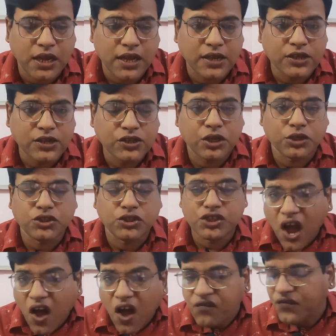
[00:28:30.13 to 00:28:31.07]
So
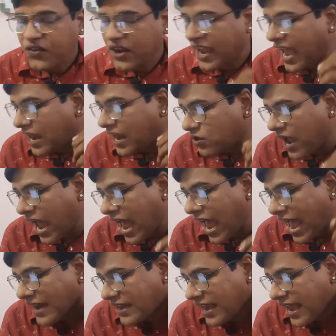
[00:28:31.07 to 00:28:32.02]
don't forget to
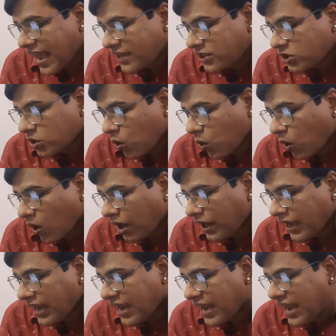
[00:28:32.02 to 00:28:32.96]
add yes
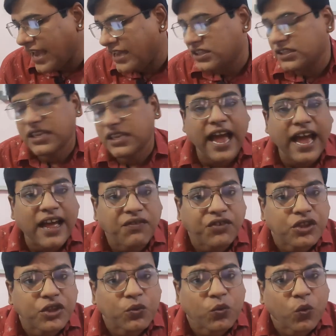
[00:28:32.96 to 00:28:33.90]
or es
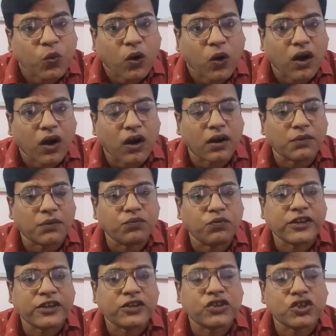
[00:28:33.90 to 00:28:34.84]
after the verb
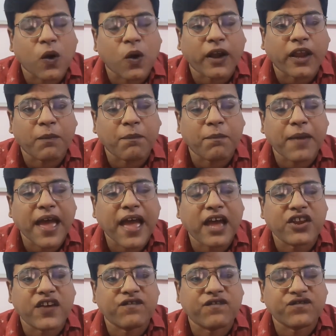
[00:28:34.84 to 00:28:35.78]
when you talk
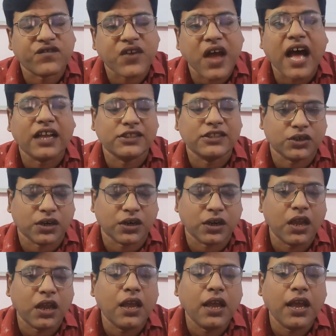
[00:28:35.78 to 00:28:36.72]
about your
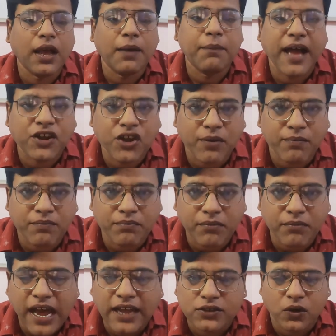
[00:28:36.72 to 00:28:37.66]
father, about your
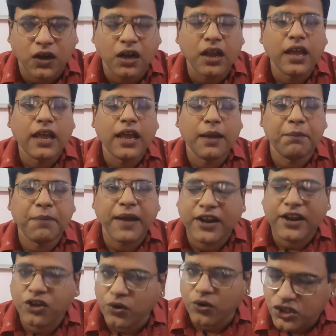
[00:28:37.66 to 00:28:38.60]
mother,
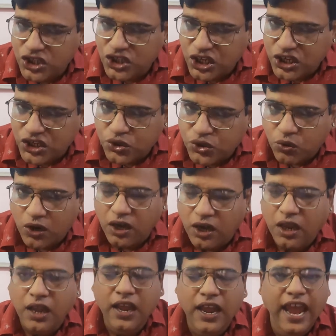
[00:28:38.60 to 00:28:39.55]
about your
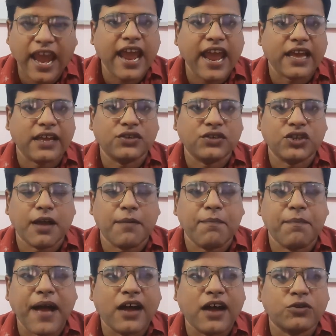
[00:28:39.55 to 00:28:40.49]
sister, and
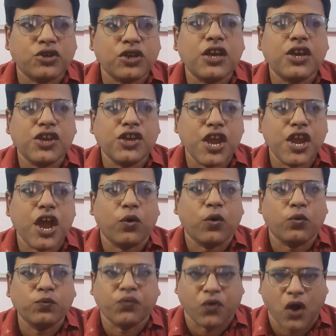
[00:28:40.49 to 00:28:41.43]
about
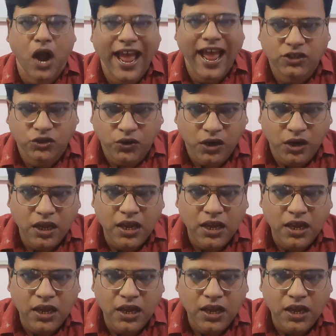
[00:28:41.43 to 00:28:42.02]
your brother.